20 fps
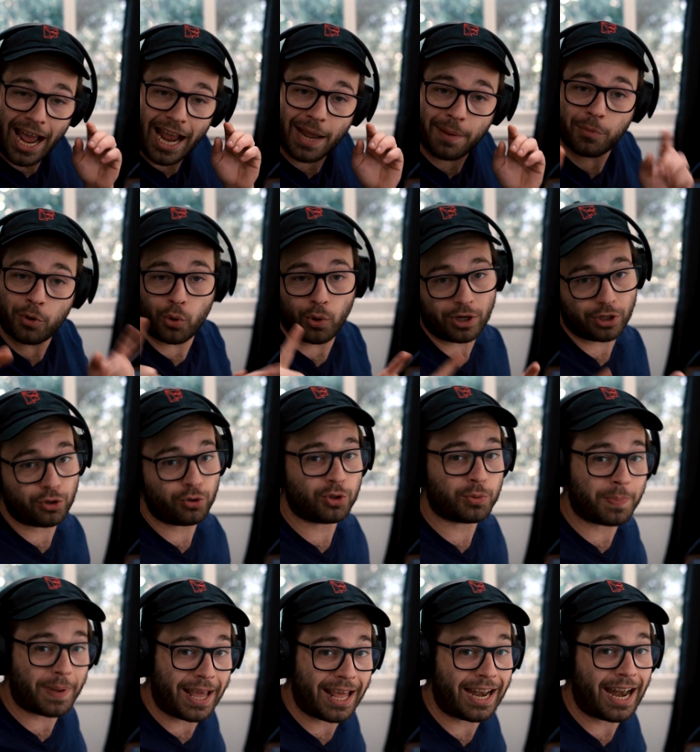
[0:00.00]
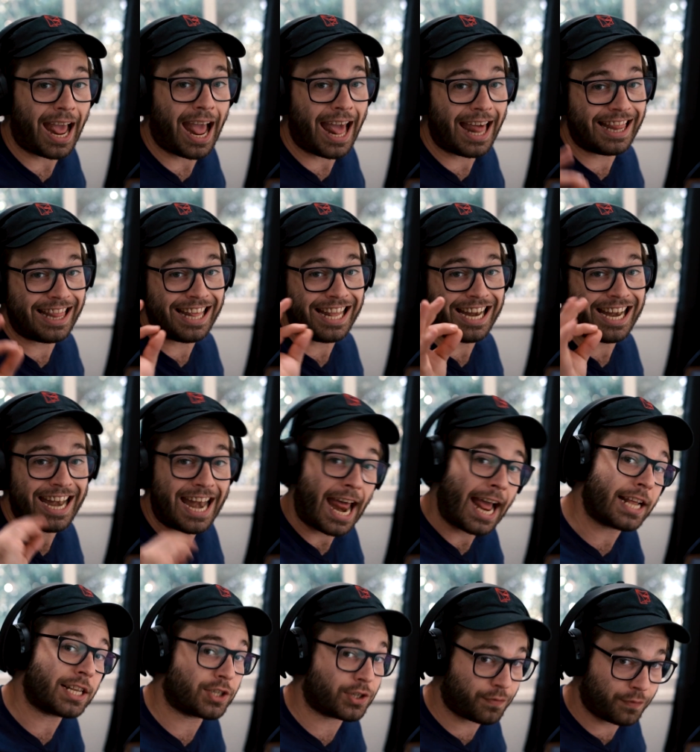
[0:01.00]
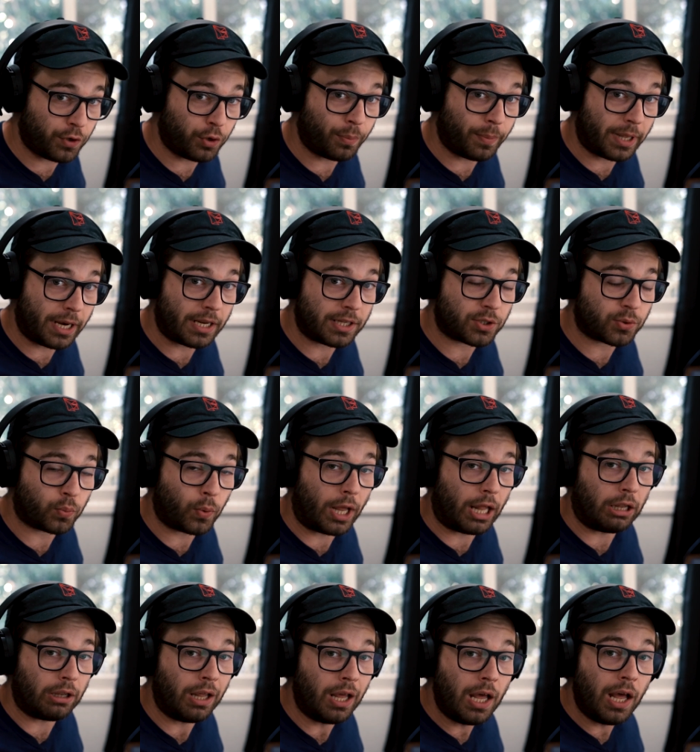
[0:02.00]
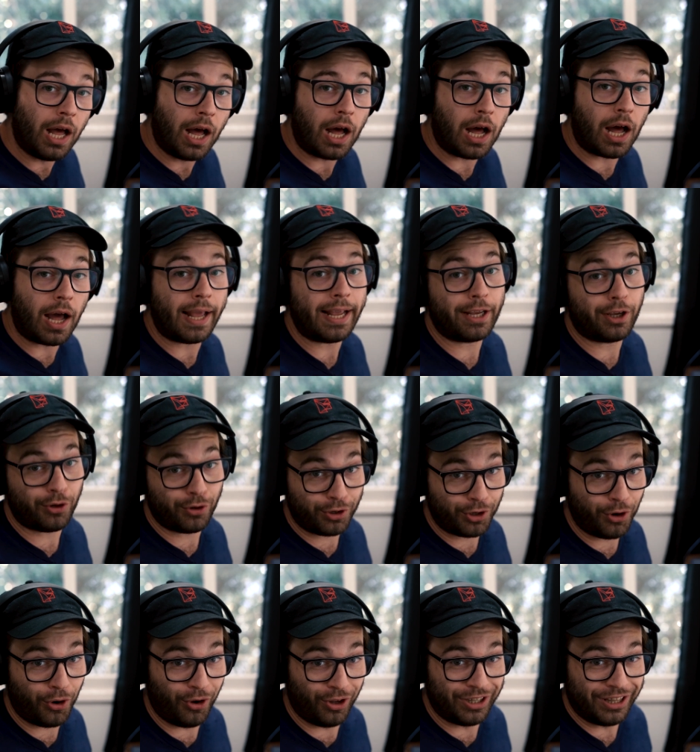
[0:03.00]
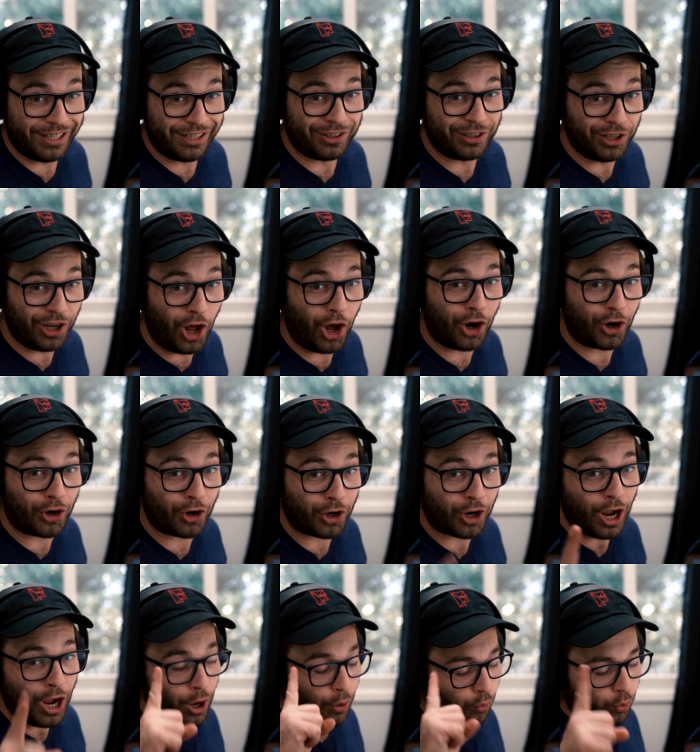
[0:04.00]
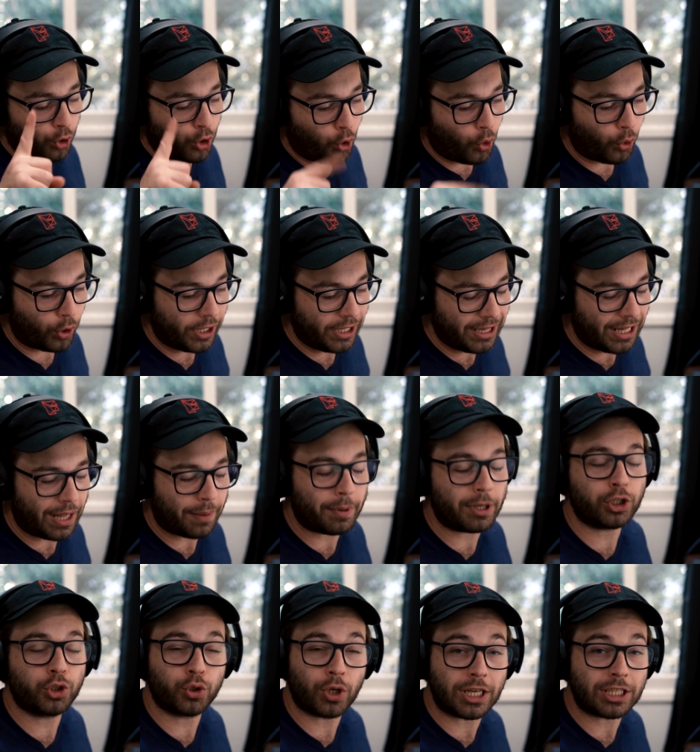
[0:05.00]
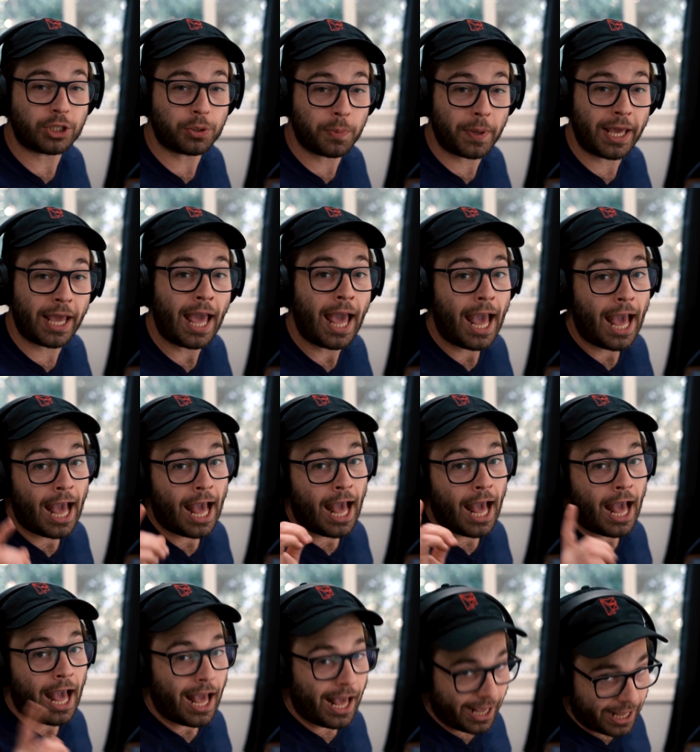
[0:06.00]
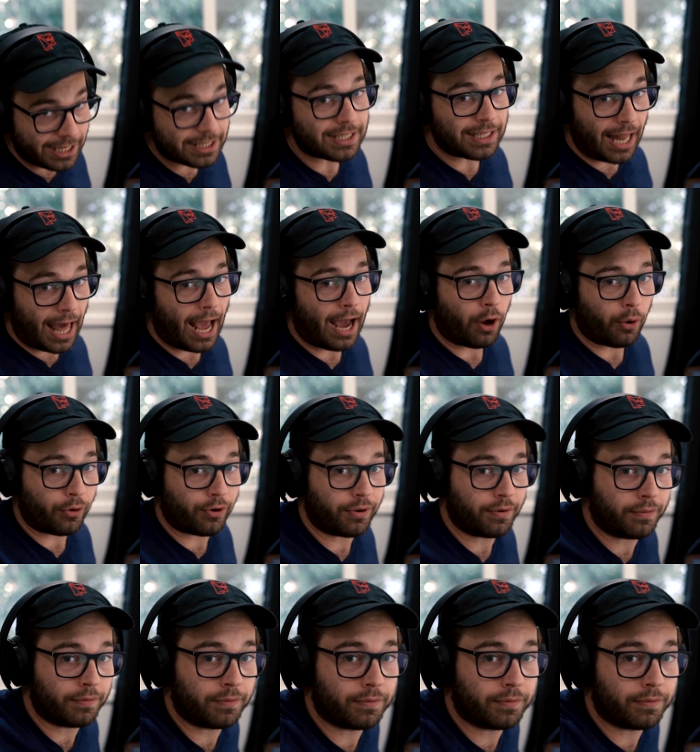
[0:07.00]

I am going to spend the next few minutes, well, it could go a little longer, recording them. And trust me, it gets loud.